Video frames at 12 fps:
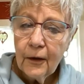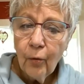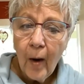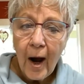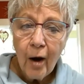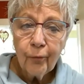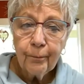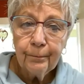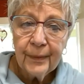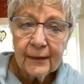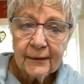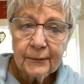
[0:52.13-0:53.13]
how
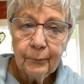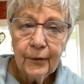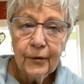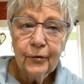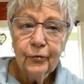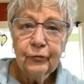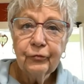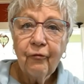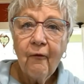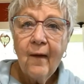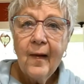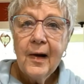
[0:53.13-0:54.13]
bills move,
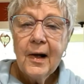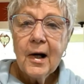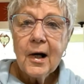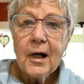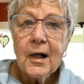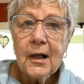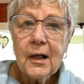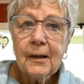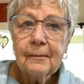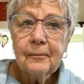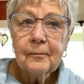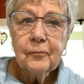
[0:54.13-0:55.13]

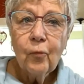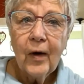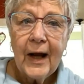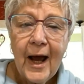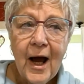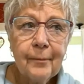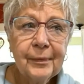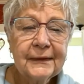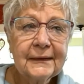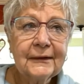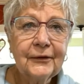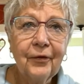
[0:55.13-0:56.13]
what
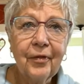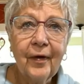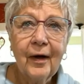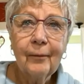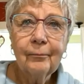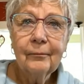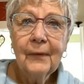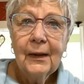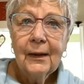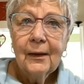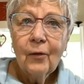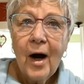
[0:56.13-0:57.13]
happens to them,
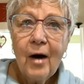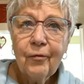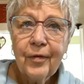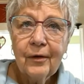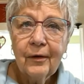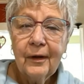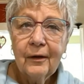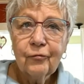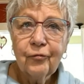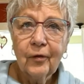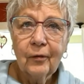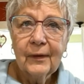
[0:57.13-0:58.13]
how they're
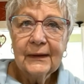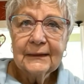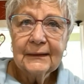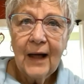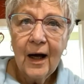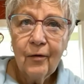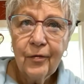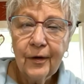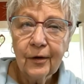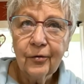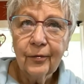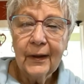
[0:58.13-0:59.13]
influenced, how they're
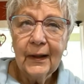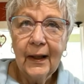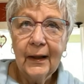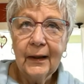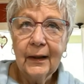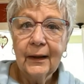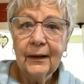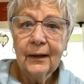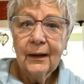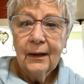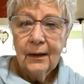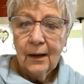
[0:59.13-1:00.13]
created,
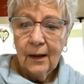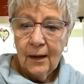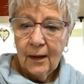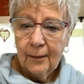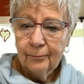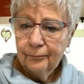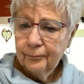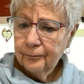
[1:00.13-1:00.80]
um,